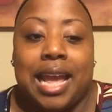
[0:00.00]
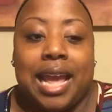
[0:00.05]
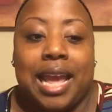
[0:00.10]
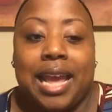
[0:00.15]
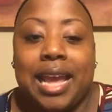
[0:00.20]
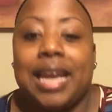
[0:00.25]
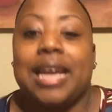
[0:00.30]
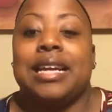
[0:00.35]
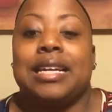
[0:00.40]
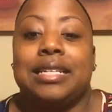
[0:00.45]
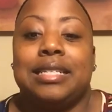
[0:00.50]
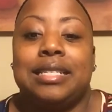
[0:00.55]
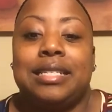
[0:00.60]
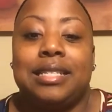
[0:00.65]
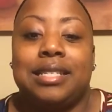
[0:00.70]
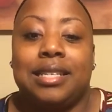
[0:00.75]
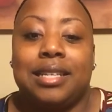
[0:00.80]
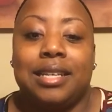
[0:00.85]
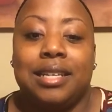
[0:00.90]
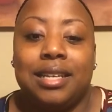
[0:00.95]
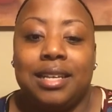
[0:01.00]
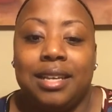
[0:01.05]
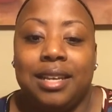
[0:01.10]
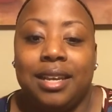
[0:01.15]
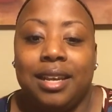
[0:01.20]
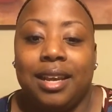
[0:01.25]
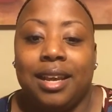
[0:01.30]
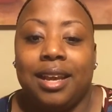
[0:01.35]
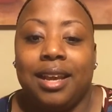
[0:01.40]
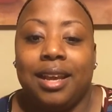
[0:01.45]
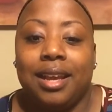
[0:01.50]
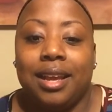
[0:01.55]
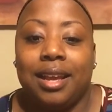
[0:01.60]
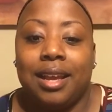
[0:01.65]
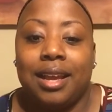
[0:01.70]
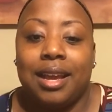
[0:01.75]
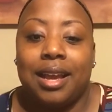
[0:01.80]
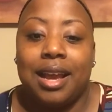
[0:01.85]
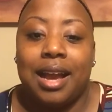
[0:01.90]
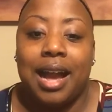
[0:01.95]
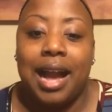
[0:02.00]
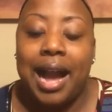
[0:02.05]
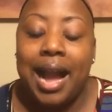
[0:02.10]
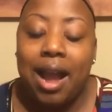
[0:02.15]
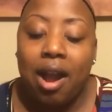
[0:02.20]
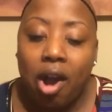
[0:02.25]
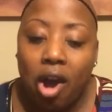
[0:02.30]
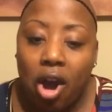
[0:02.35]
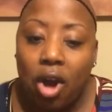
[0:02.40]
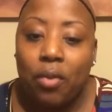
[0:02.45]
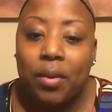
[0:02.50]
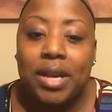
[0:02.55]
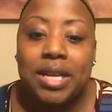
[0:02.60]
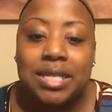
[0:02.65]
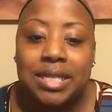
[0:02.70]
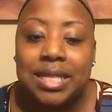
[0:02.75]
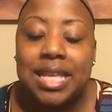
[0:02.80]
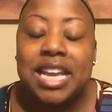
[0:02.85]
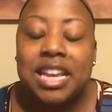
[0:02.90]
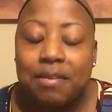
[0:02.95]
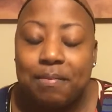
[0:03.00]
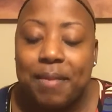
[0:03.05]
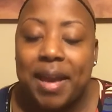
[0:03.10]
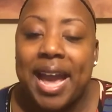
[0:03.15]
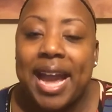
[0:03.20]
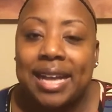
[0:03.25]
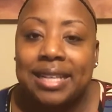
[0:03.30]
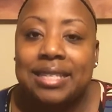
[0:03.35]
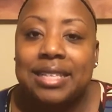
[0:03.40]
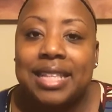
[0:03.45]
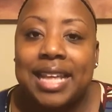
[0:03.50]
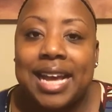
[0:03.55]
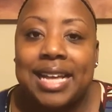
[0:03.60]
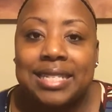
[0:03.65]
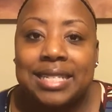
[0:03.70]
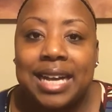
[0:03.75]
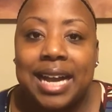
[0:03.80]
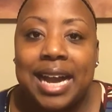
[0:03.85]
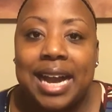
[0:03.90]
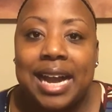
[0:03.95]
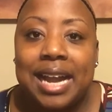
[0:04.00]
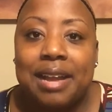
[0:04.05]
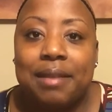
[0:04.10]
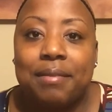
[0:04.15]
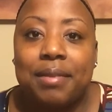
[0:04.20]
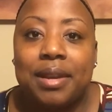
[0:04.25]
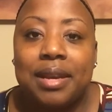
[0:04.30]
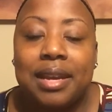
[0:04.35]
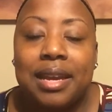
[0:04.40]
And I always think back to that time.